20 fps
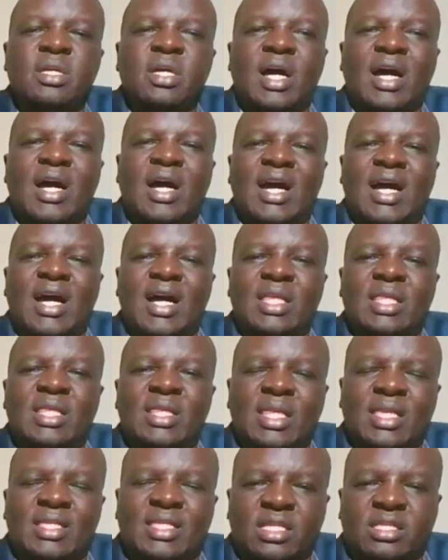
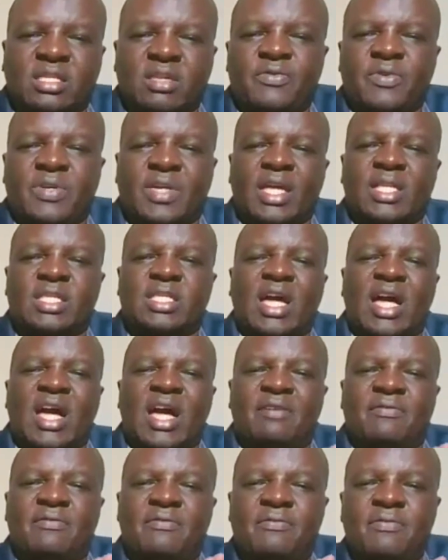the certificate
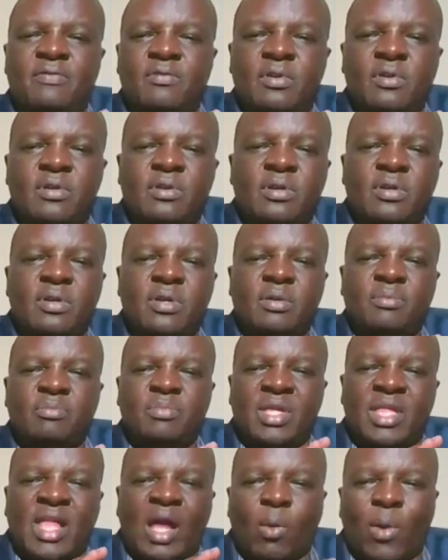have
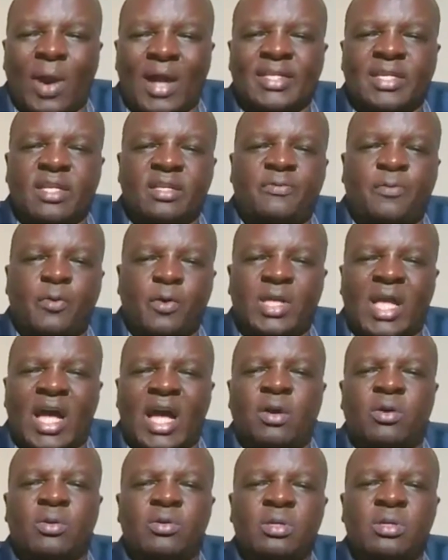been awarded for
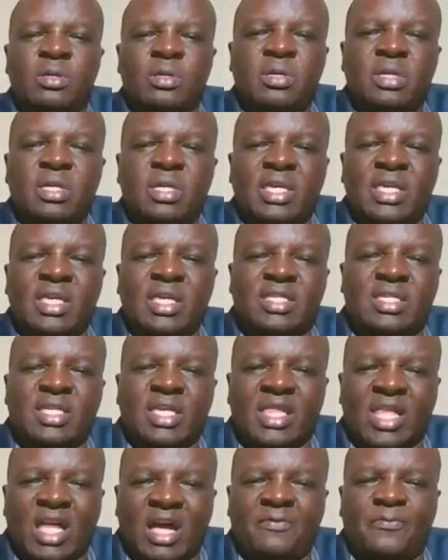now is
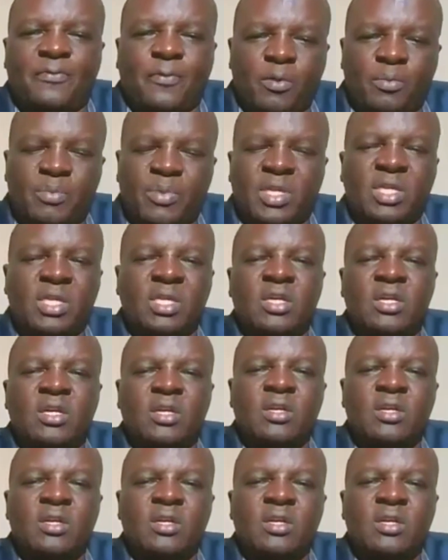enough for me,